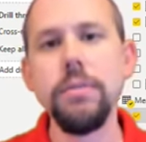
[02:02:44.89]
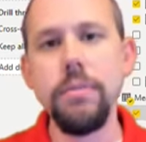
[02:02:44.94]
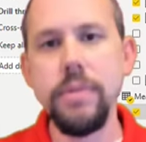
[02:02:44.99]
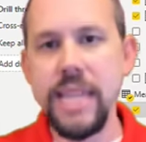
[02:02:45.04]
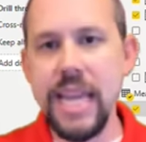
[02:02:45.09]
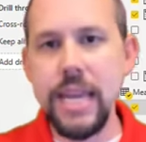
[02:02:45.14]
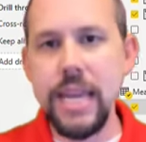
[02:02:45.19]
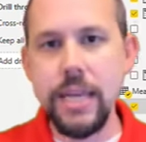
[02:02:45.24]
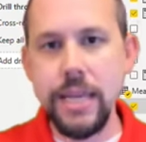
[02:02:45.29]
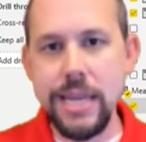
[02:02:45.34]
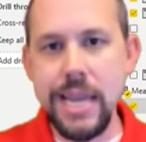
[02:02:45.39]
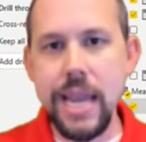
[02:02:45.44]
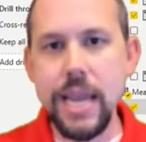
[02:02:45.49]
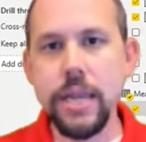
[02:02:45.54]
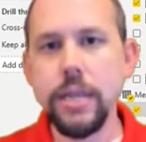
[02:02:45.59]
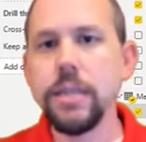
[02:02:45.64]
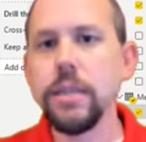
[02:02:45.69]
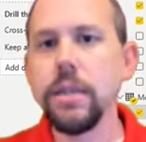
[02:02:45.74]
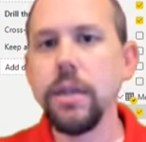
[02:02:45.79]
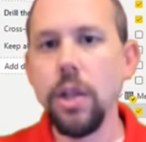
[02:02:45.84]
date,
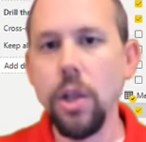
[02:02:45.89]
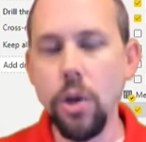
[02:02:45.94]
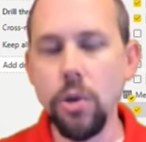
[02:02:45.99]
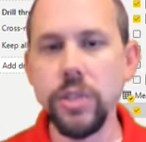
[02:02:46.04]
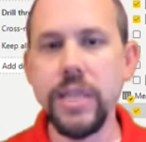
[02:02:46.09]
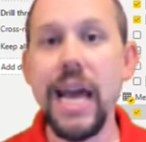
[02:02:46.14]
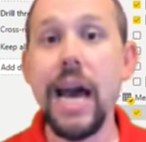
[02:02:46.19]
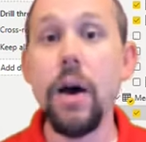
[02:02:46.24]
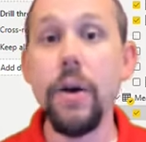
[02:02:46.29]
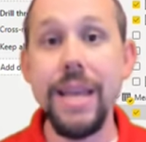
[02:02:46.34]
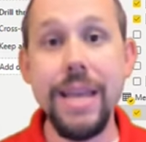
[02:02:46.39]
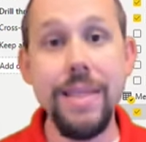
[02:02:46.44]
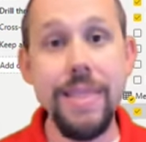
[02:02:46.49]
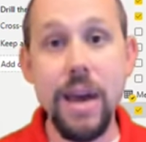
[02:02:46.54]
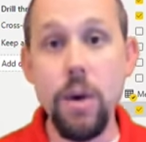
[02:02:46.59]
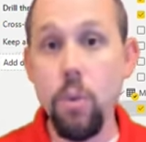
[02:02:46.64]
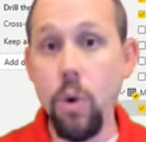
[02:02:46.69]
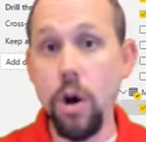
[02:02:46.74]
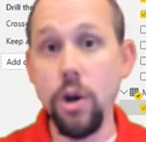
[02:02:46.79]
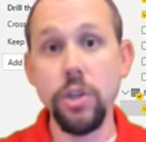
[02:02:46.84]
date, close it out. And
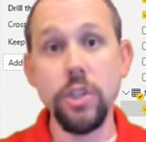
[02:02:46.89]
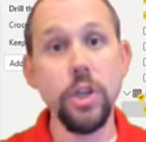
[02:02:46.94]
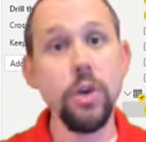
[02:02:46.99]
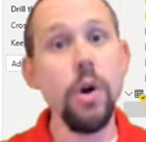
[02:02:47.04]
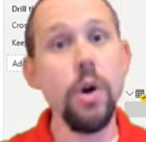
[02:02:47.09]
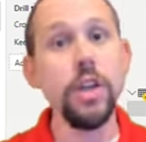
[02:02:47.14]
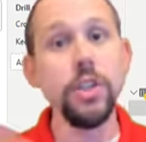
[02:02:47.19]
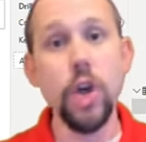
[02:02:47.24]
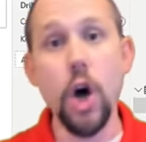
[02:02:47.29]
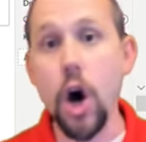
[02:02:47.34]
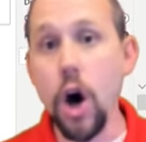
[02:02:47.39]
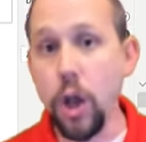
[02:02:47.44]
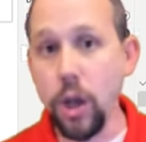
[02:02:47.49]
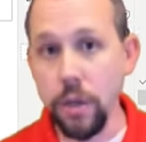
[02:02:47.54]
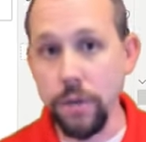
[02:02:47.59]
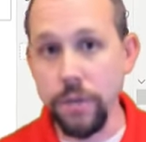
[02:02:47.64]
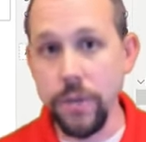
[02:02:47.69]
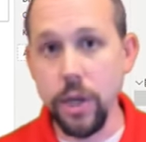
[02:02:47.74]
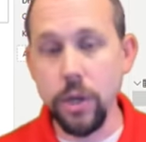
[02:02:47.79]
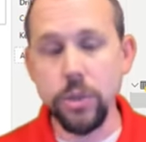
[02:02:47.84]
that works across all
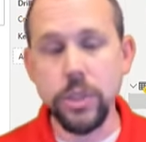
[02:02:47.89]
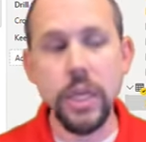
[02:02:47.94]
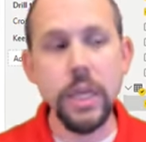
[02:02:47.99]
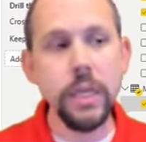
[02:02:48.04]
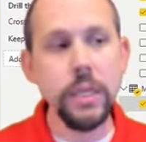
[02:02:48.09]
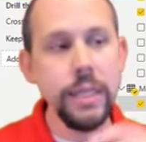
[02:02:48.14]
of those.